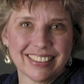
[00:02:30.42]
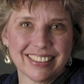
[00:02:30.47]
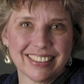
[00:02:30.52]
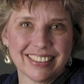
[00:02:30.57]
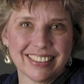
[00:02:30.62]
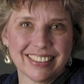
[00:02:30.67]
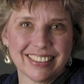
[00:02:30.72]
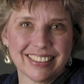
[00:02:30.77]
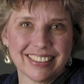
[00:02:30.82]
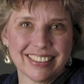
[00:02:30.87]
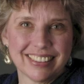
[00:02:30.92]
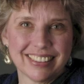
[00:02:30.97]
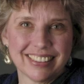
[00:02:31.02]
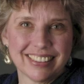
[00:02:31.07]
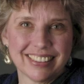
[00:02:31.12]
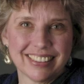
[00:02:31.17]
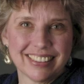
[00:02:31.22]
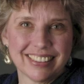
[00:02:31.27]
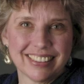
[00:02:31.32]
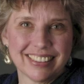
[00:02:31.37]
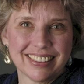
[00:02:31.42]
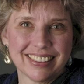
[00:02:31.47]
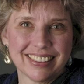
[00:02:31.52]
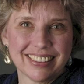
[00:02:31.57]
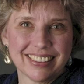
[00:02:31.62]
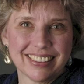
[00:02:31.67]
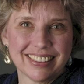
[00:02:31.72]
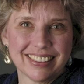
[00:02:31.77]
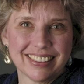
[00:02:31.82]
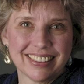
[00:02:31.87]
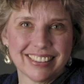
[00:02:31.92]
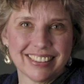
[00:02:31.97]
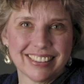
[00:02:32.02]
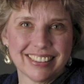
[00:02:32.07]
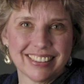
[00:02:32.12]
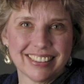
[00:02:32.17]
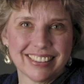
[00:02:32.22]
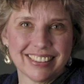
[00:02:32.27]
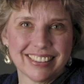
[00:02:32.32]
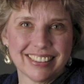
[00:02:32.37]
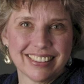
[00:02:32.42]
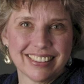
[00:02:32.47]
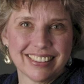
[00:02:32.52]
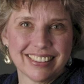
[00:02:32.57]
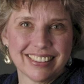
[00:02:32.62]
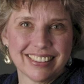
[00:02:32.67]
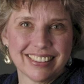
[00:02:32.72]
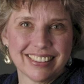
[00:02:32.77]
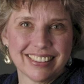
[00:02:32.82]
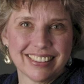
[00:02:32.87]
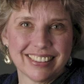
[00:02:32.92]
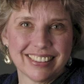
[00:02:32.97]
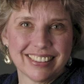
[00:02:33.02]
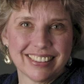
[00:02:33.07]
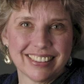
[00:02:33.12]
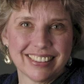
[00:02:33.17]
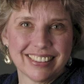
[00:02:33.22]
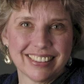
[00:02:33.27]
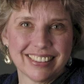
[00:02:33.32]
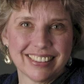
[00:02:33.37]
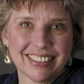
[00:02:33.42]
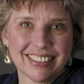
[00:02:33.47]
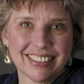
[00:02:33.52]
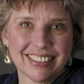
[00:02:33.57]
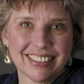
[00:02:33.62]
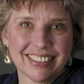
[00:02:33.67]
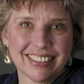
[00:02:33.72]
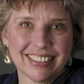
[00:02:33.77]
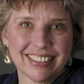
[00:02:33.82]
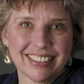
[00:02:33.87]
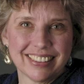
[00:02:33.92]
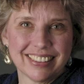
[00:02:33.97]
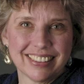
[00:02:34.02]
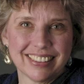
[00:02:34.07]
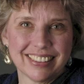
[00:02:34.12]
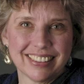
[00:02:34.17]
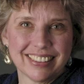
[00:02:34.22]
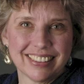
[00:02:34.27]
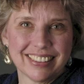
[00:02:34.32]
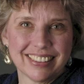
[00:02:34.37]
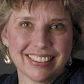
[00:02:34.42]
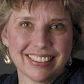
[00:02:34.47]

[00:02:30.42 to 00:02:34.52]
(no lip movement)